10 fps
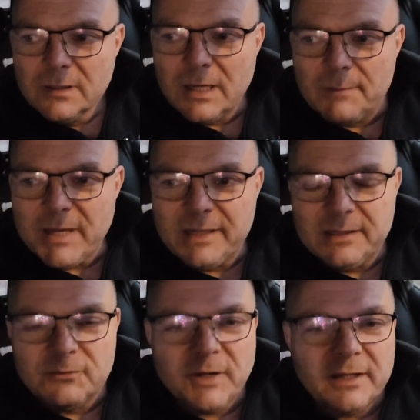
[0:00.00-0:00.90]
Heading
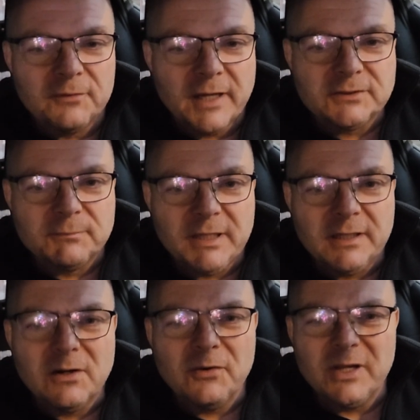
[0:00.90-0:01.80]
in the right direction. But,
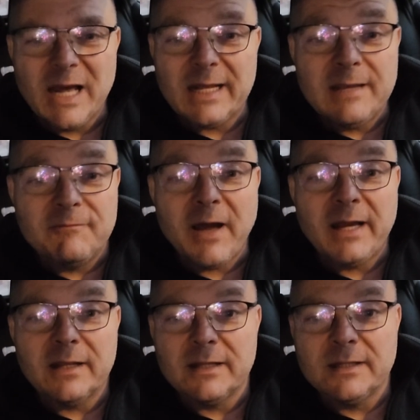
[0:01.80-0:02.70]
you got to keep
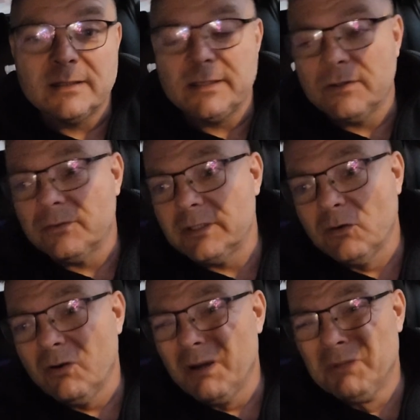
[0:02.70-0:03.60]
fighting. And then,
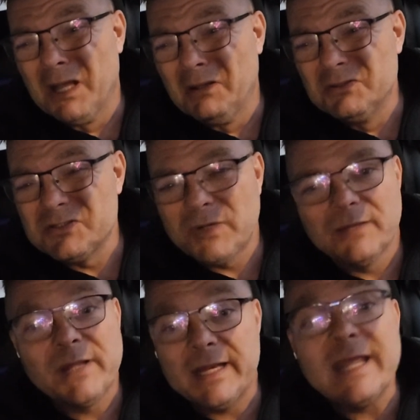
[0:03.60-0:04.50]
oh, I'm not losing
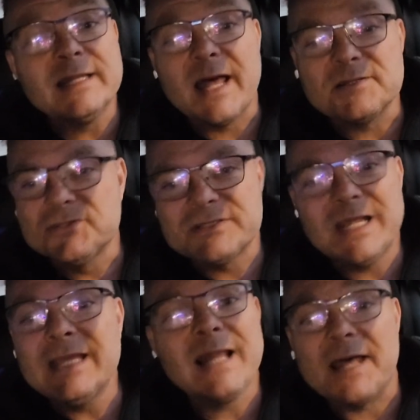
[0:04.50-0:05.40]
weight. Then eat less. Just
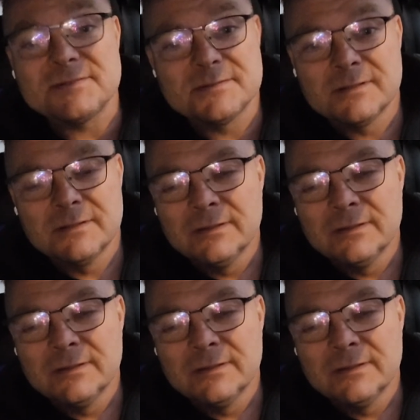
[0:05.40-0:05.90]
eat less.